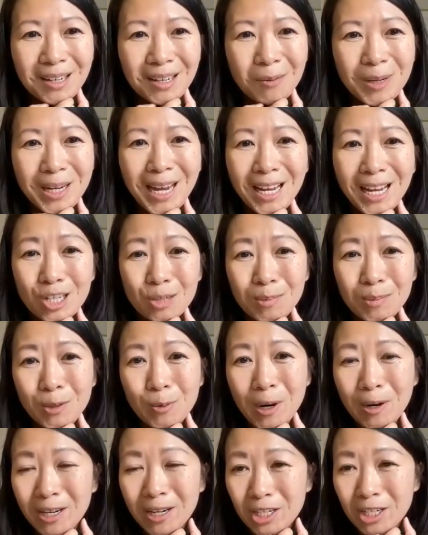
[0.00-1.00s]
We had to be
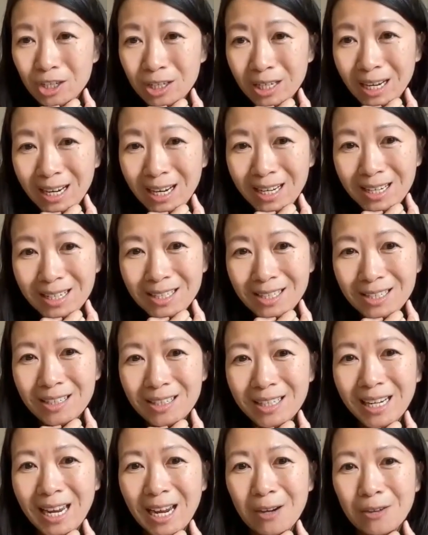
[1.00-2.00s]
well educated
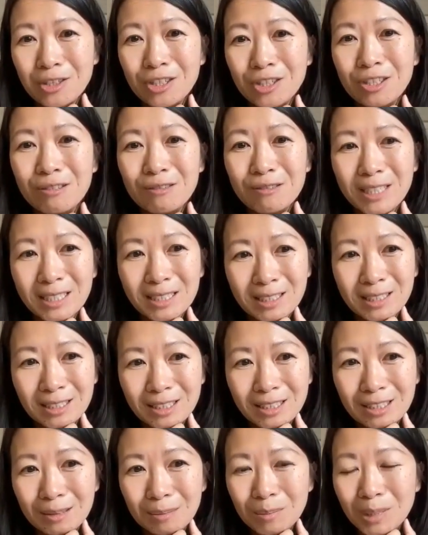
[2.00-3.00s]
to counter the
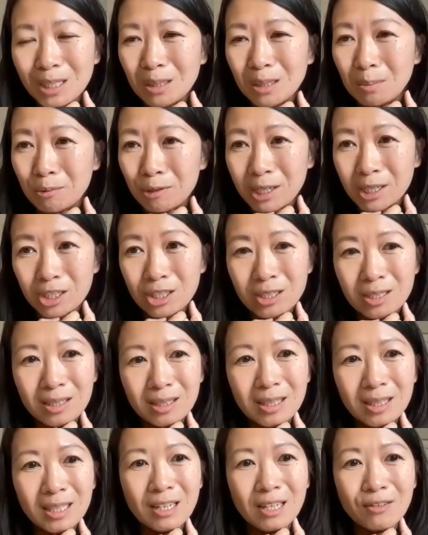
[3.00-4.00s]
racism and
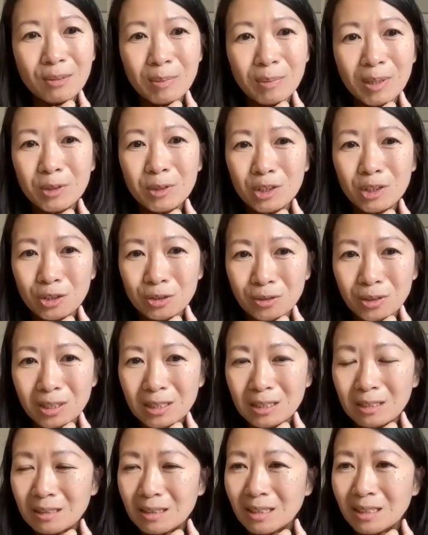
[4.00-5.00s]
oppression the government was
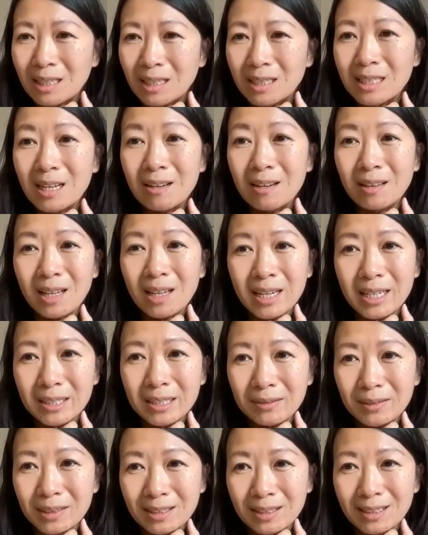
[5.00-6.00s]
using to stunt our
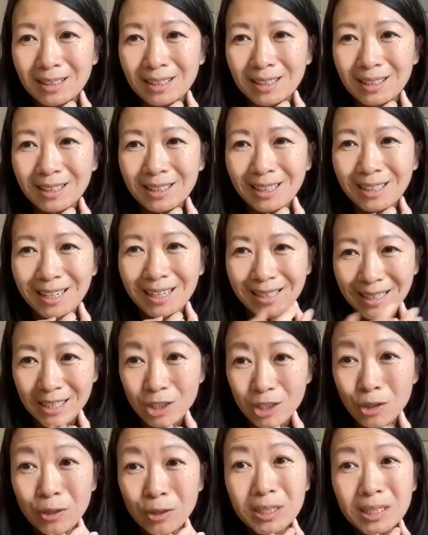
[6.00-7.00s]
lives. And
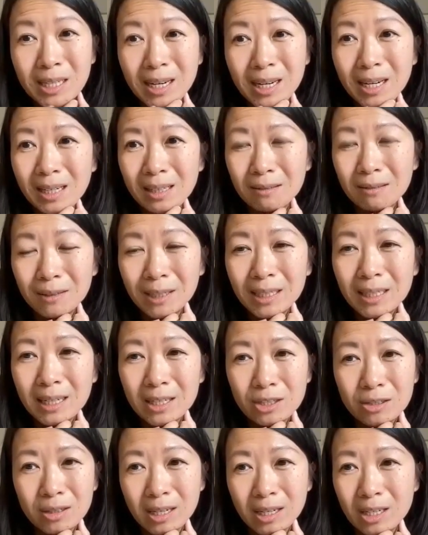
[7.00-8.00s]
as you're saying, right,
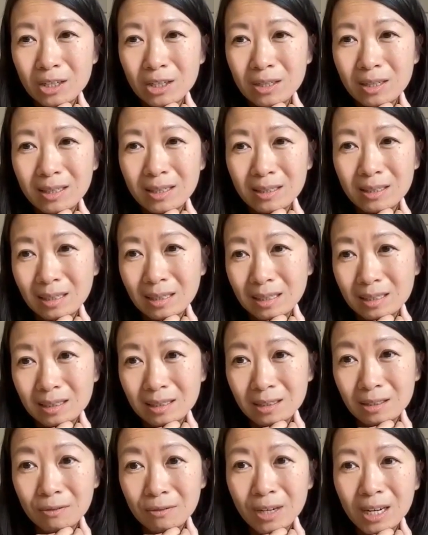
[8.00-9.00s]
education as a
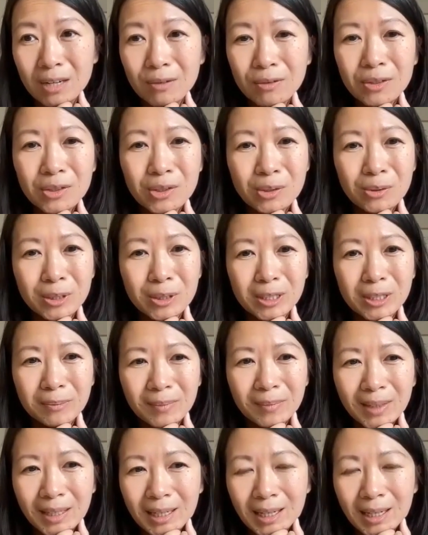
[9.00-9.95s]
survival tool.